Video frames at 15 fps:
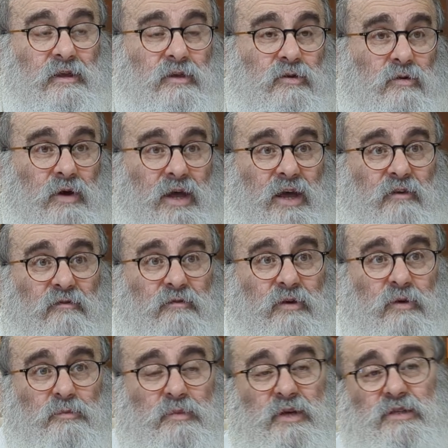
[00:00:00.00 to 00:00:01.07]
You have
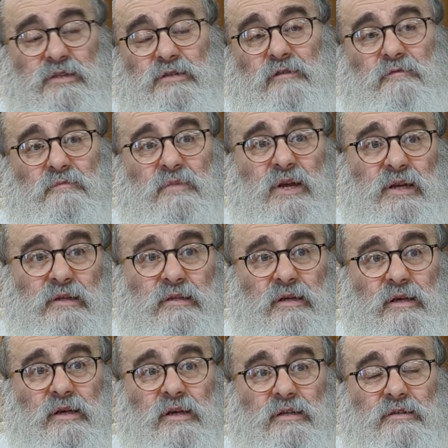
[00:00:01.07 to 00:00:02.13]
pieces of meat
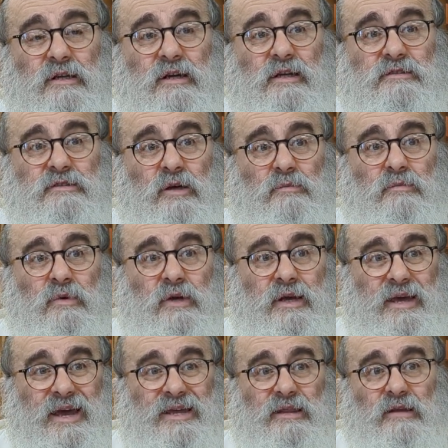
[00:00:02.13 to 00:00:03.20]
there is some
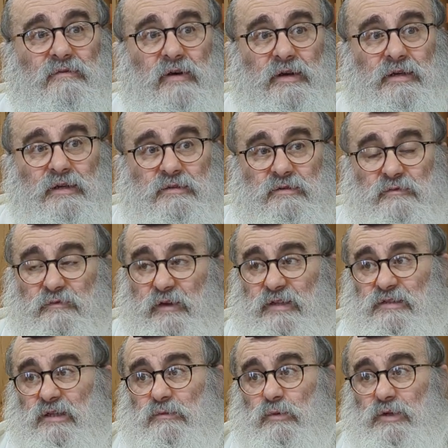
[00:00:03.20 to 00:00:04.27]
chaylev on it, fat
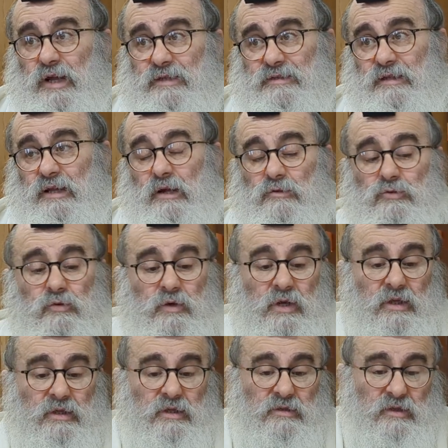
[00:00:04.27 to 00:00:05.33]
that we're not allowed to
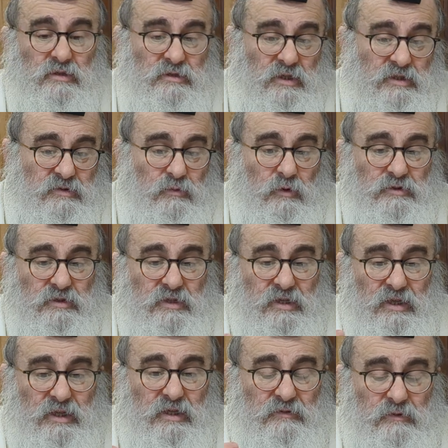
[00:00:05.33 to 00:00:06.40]
eat. It, it wasn't
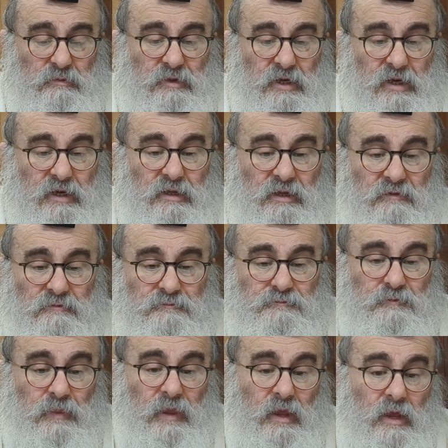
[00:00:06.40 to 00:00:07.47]
clean from the chaylev
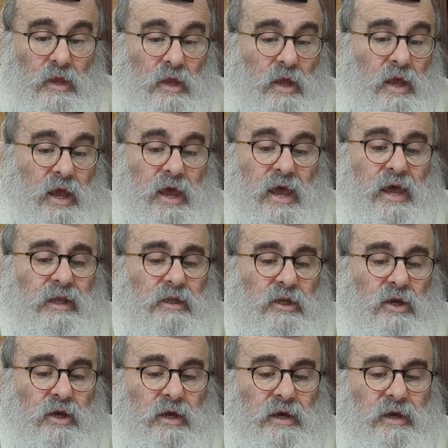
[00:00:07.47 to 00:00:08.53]

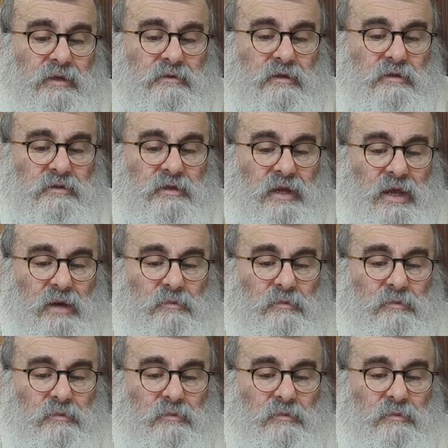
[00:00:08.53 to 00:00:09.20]
and